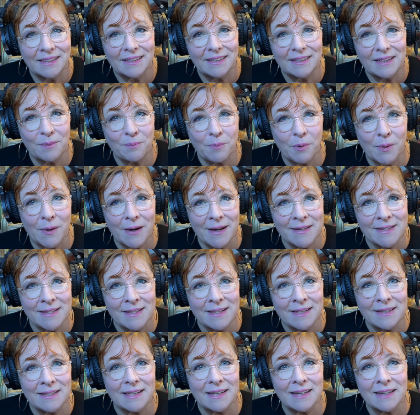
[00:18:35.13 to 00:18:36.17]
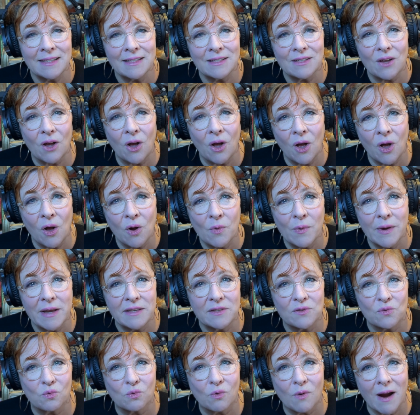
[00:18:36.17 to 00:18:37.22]
The present is
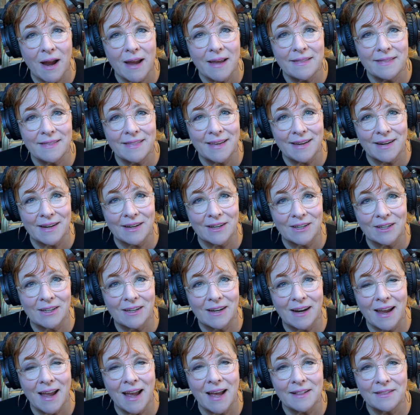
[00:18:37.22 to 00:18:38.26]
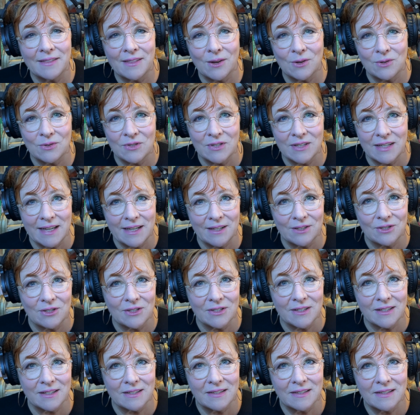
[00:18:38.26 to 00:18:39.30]
always right there at those
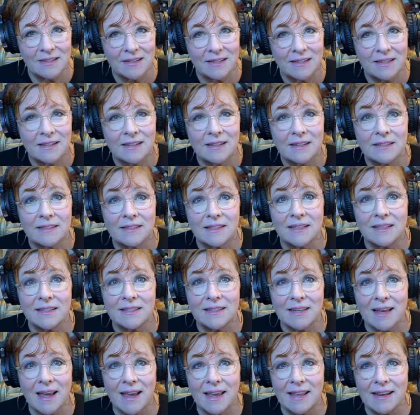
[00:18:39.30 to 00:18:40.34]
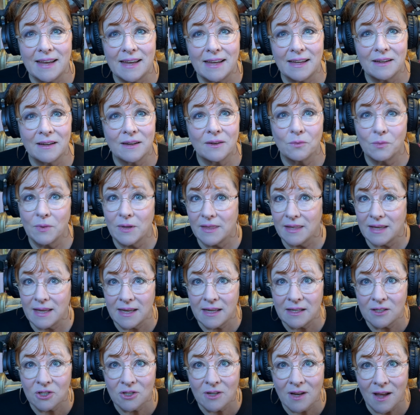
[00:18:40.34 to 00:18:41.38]
needles, deciding with
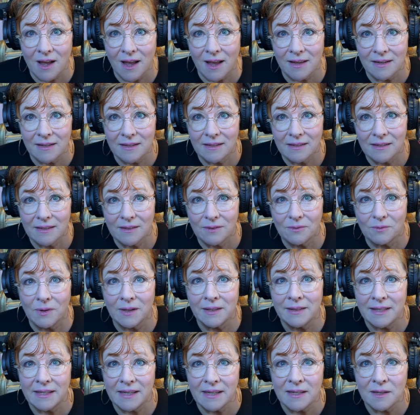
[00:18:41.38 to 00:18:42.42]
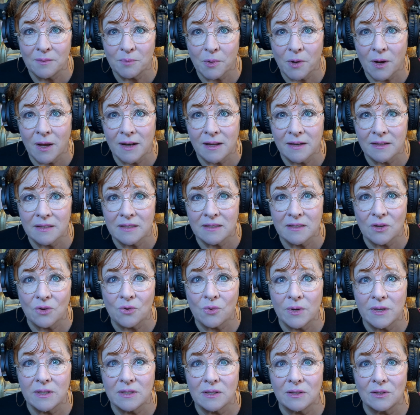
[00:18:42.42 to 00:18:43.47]
each knot what the end product is
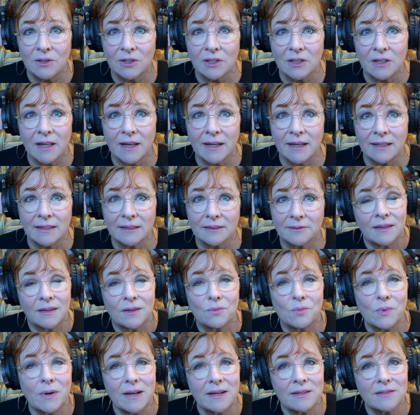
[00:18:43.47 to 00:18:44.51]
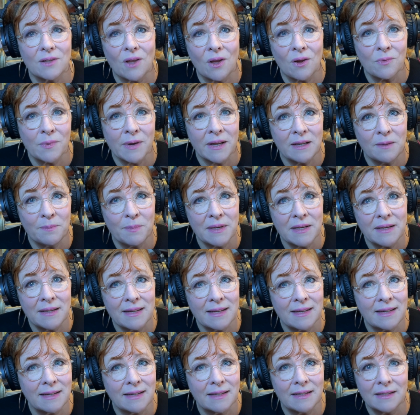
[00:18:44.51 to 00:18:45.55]
going to look like. What has already been
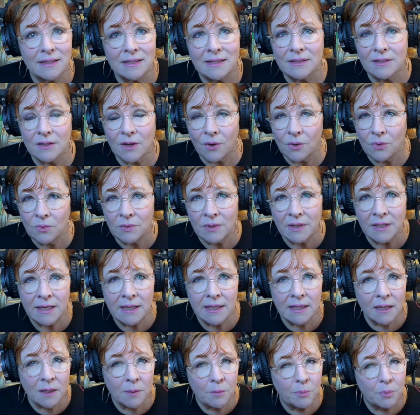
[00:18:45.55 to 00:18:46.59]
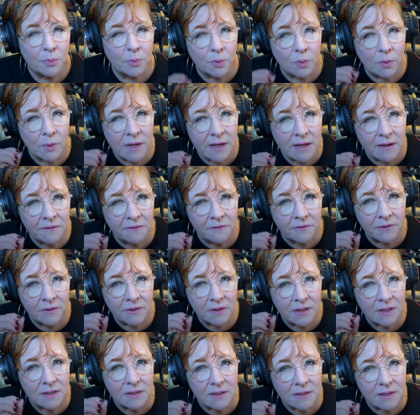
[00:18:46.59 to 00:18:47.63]
knitted is only a brief
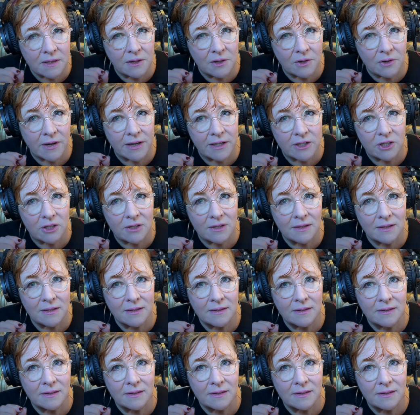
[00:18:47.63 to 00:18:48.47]
consideration.